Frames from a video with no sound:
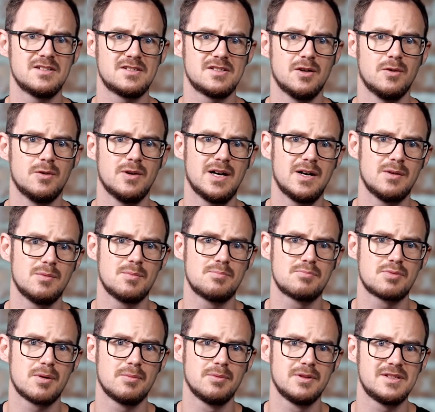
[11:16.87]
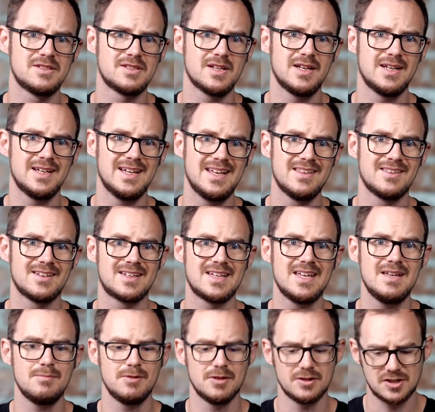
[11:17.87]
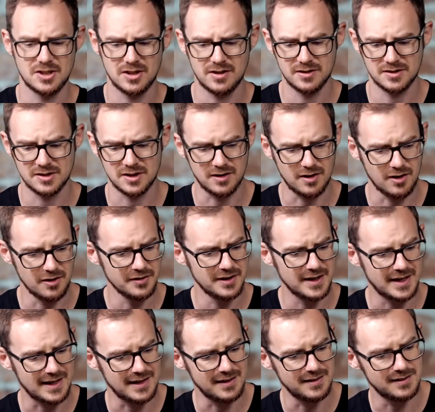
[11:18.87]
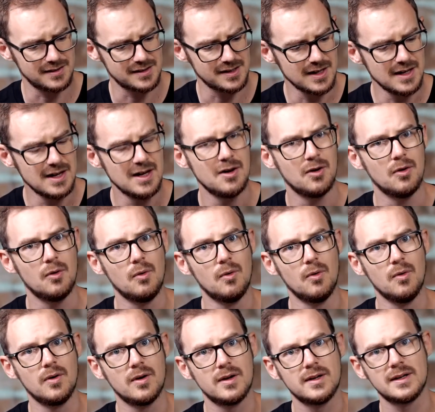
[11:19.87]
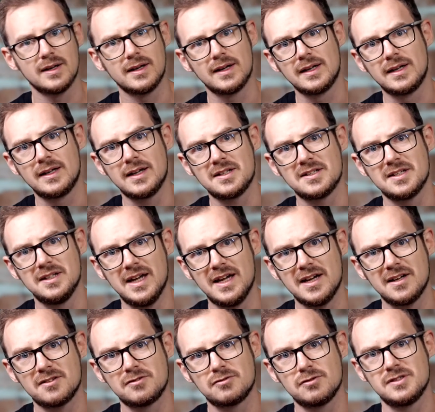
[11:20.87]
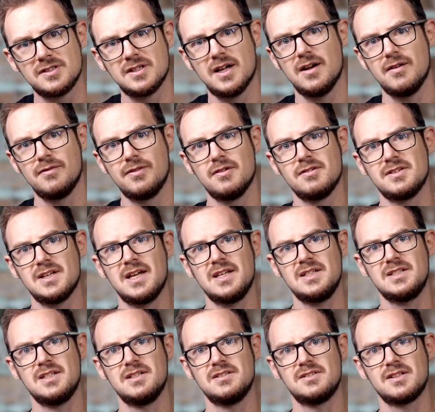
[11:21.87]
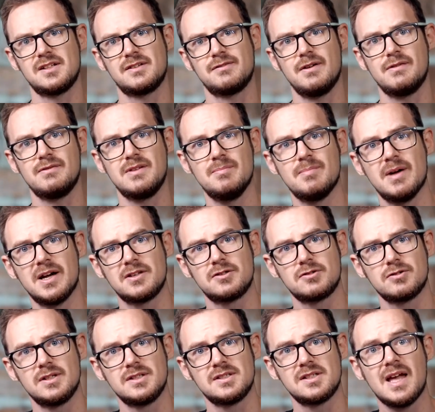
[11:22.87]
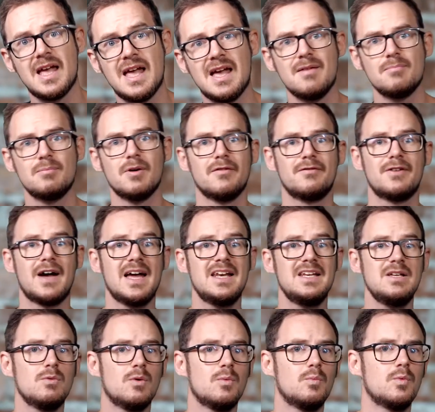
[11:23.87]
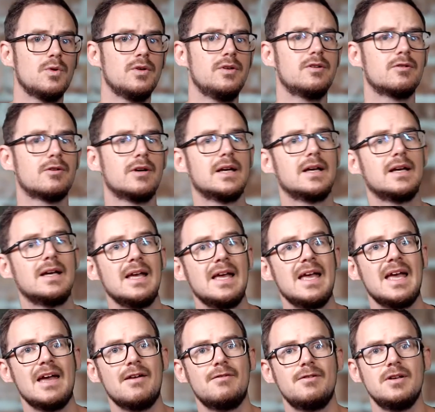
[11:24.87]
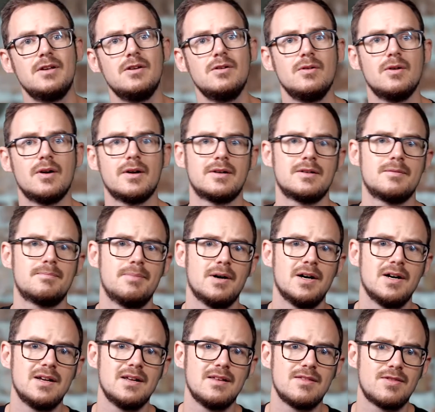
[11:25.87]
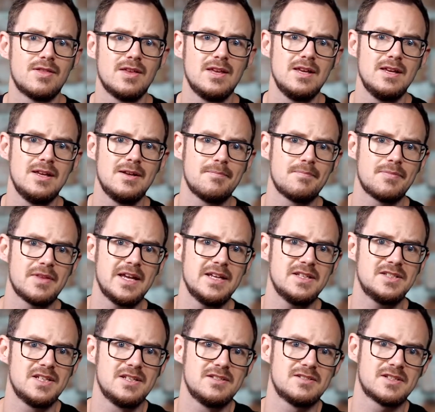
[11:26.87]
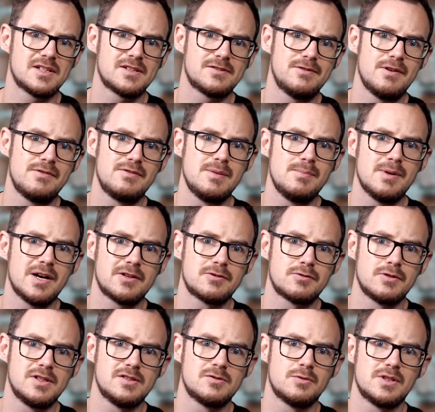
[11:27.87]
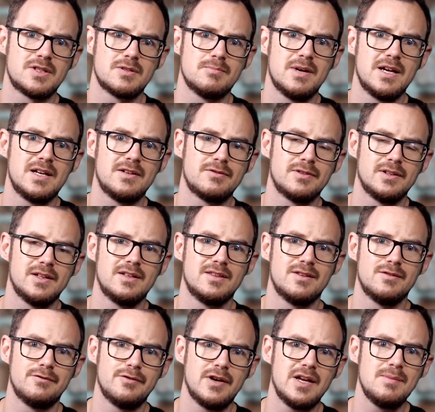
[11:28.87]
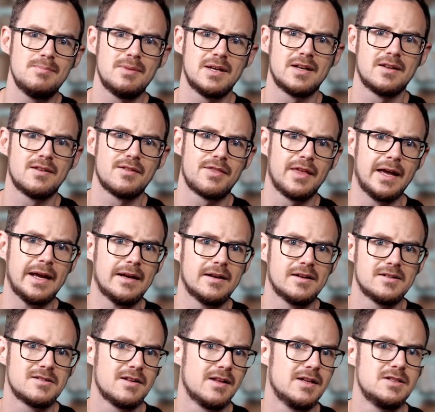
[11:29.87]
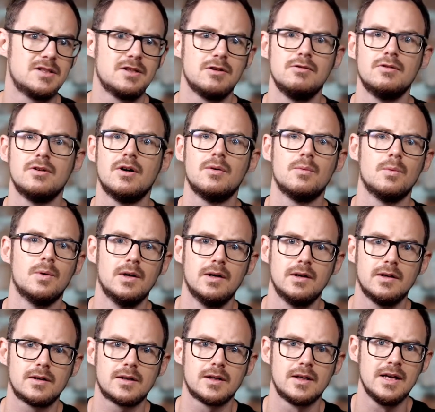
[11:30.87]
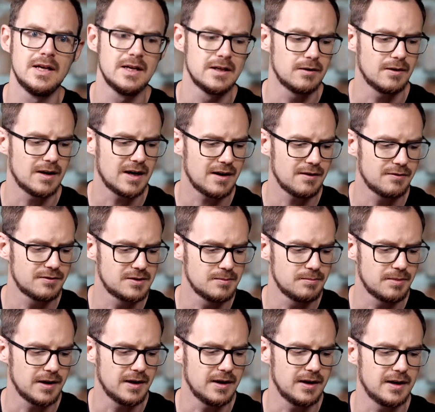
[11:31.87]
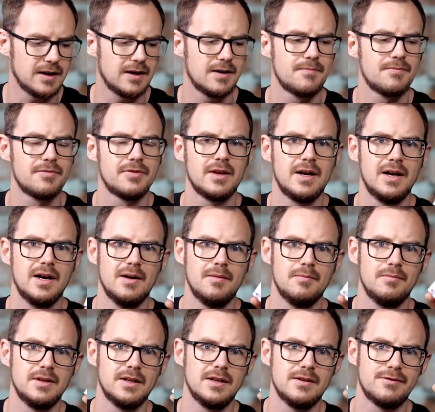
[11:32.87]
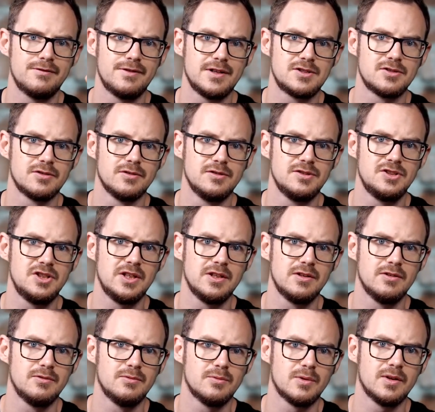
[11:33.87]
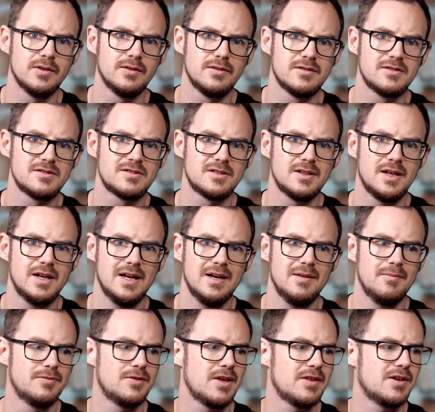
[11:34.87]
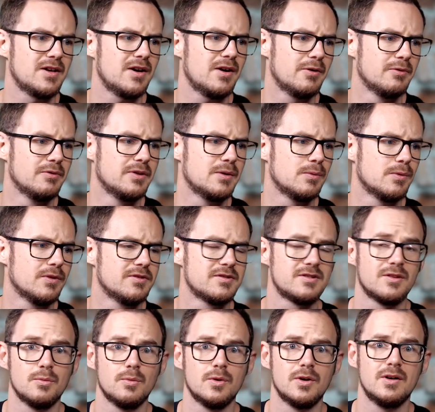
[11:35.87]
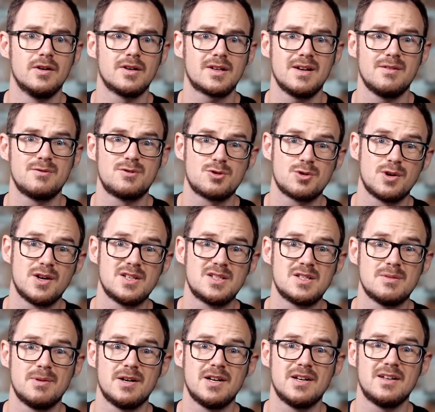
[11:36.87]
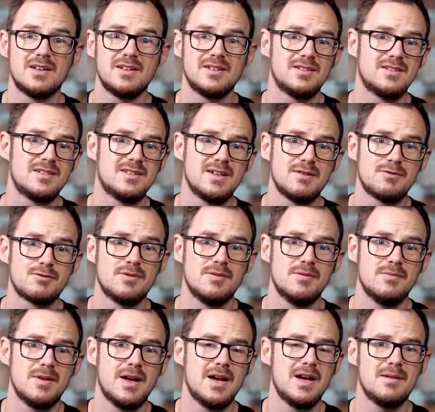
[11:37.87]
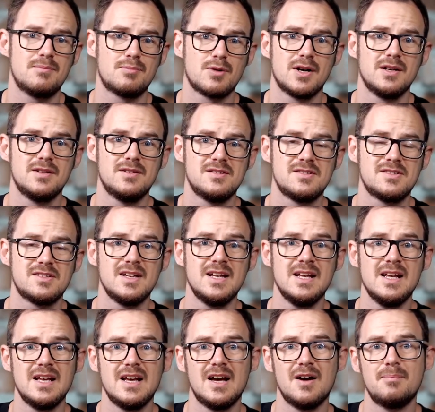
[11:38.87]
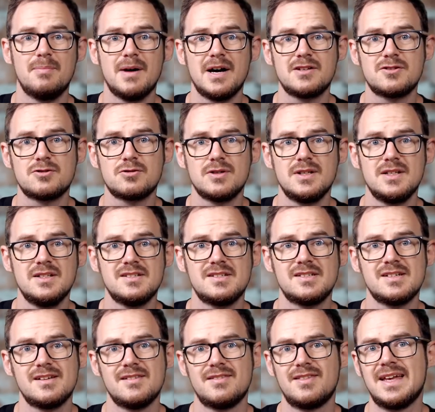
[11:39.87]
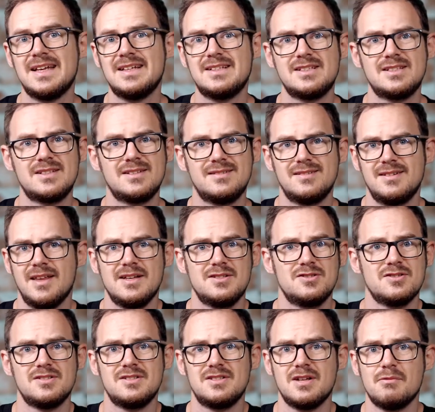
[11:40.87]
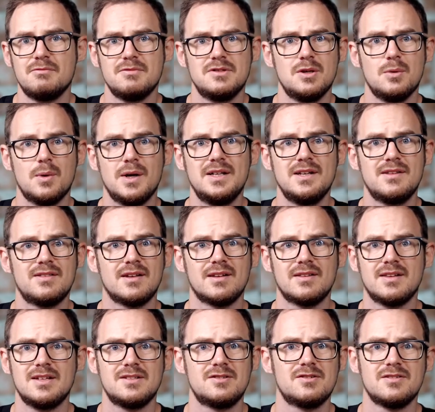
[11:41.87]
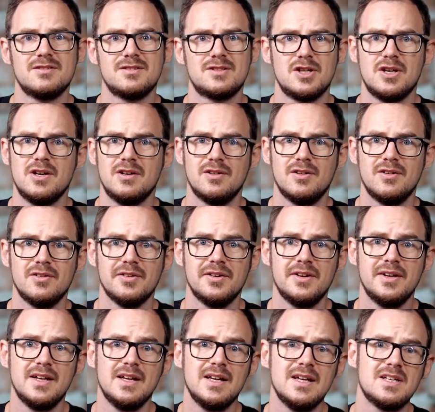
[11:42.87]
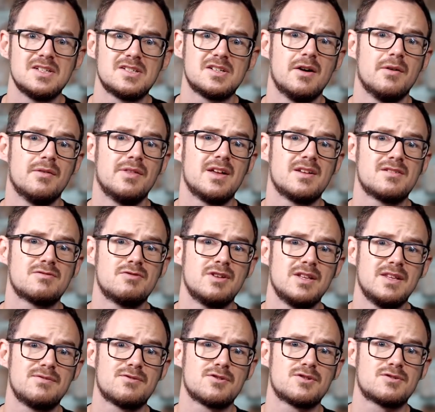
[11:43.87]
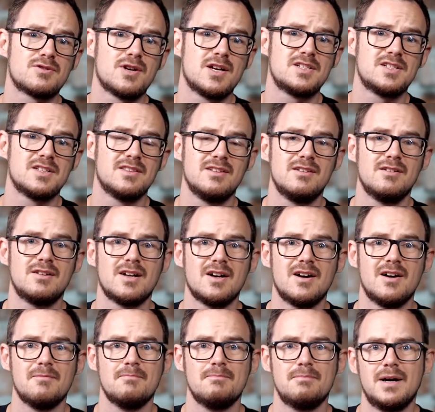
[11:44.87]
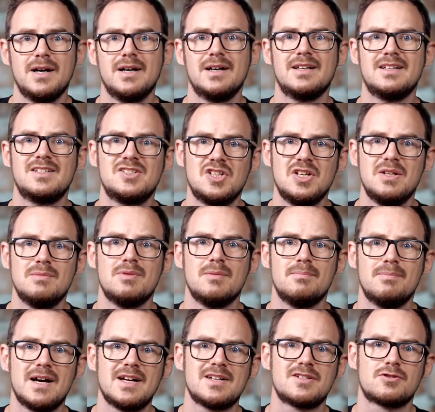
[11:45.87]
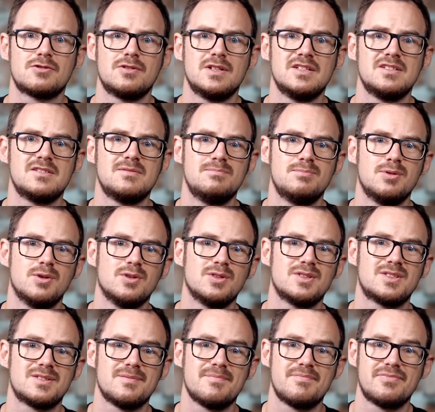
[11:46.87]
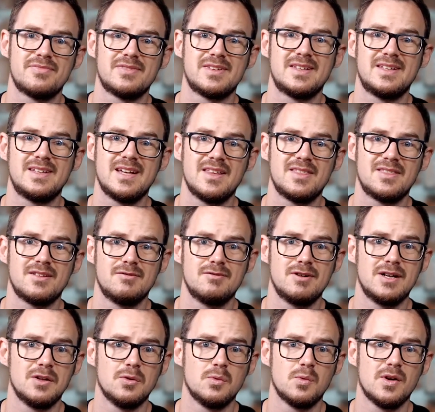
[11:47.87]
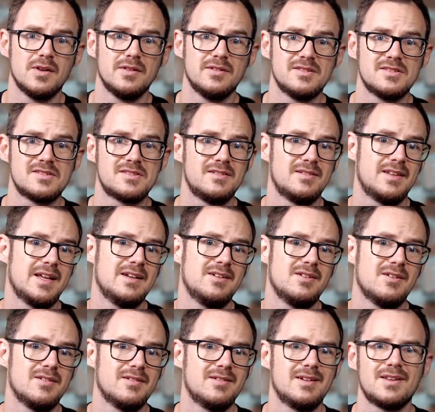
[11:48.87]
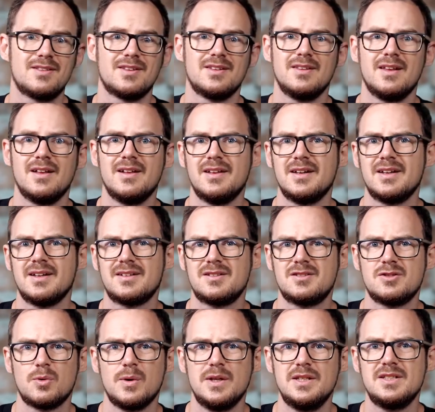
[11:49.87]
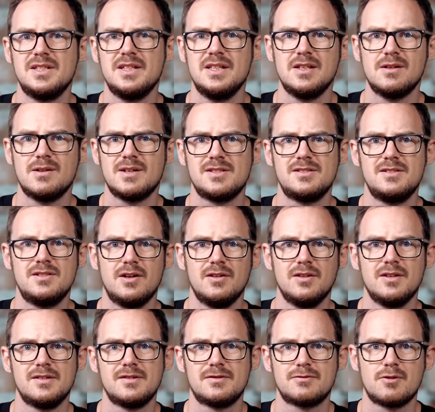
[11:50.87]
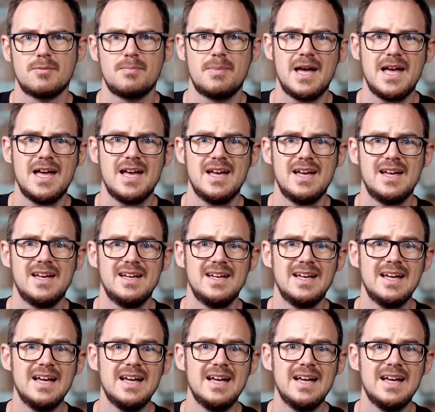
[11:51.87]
So I would probably say either keep your charger on hand or get an extra set of those 18650 batteries. But for anyone wondering, if you buy the 18650 batteries, which are made for like the vaping things, they do not work. You have to buy the official Zhiyun ones. They're the only ones that work. I've tried to buy different brands of batteries. They just don't do anything. It doesn't turn on. So that's really frustrating that you can't buy cheaper batteries, but get the real ones. They're not, I think they're like $20 US for a pair.